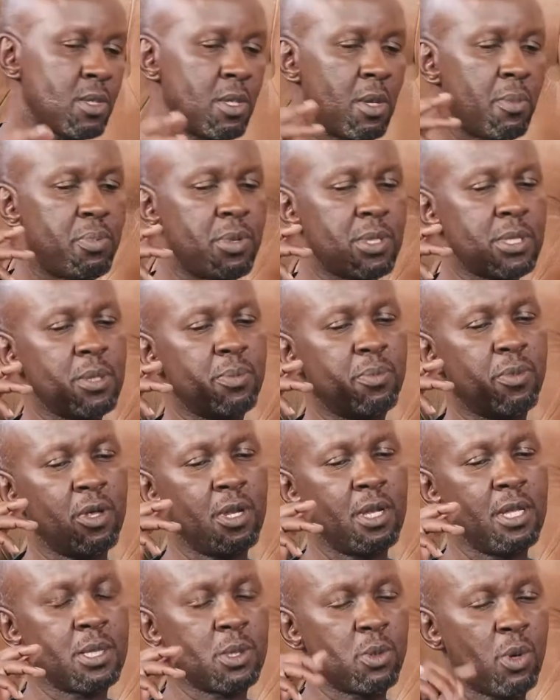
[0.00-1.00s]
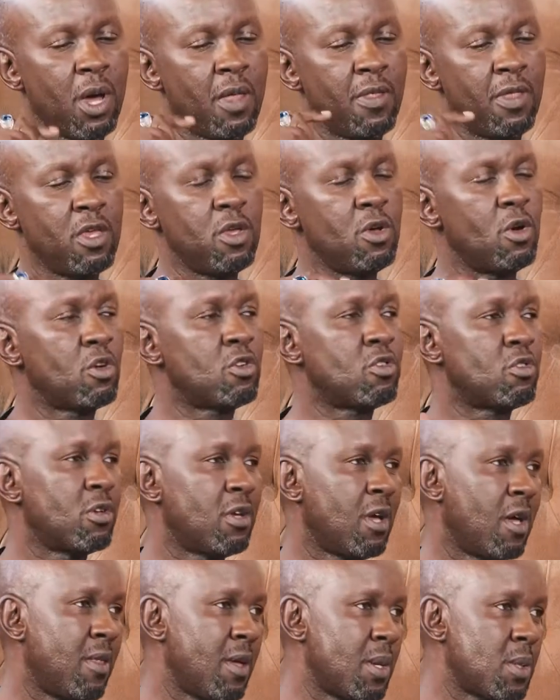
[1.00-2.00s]
So the principle is, why are they yoked
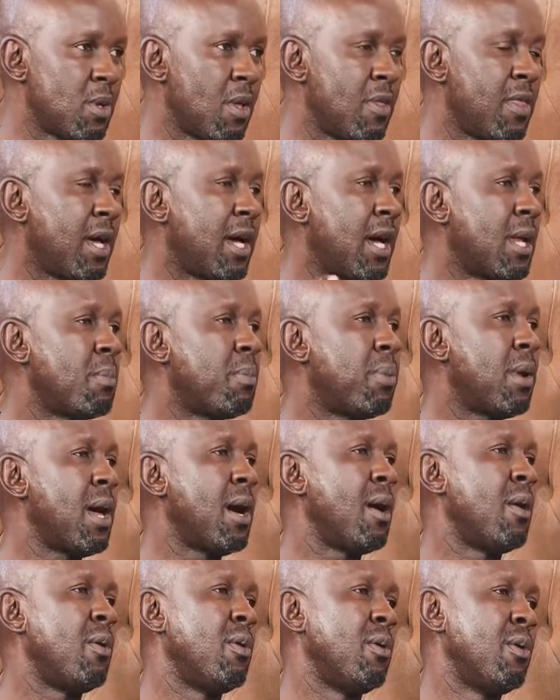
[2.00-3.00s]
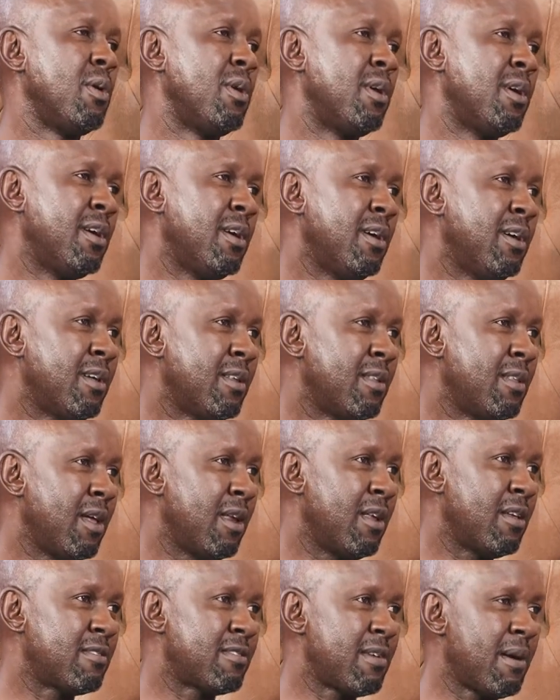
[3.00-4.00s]
together? So they can plow.
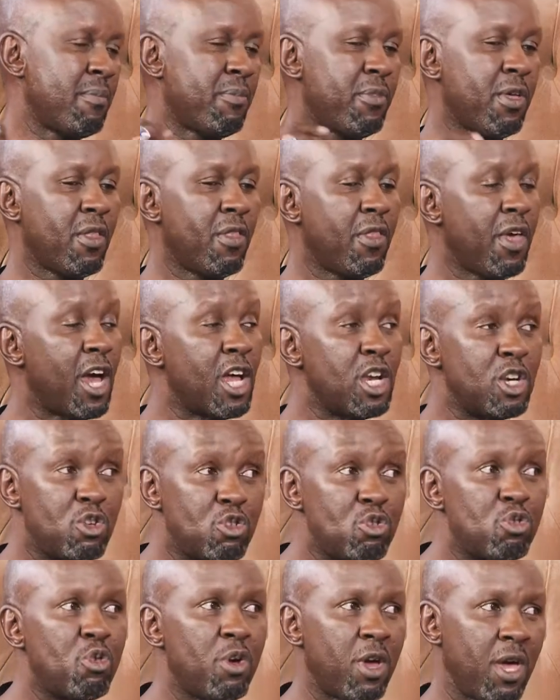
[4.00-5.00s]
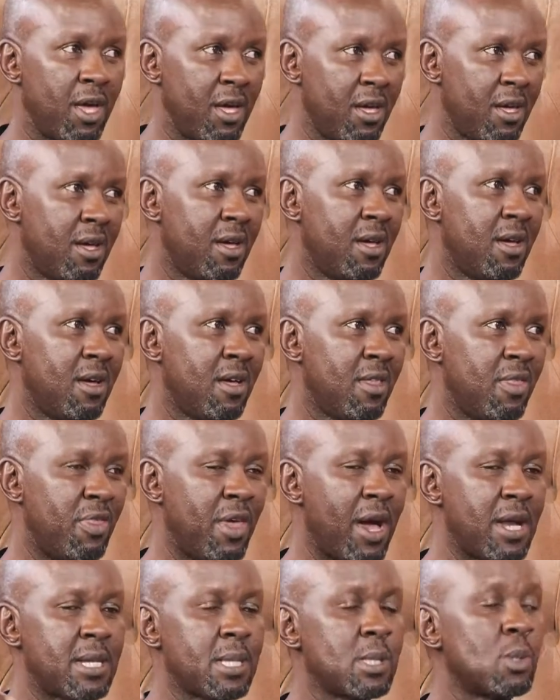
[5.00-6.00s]
There is something they are doing.
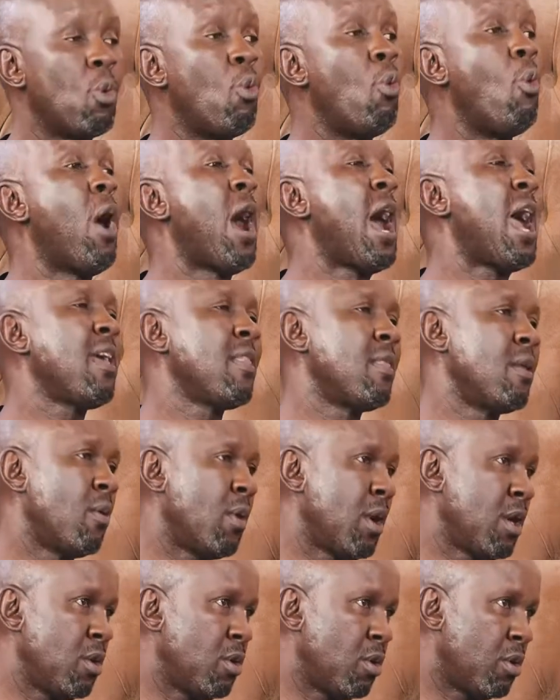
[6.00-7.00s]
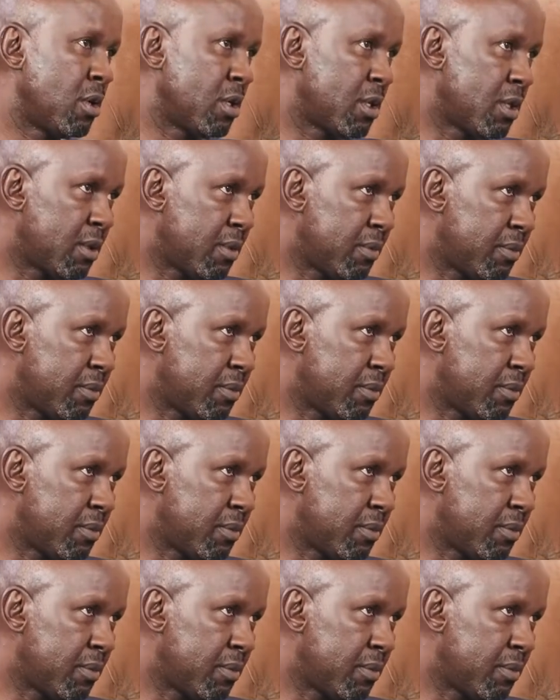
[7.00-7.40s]
That is why they were yoked.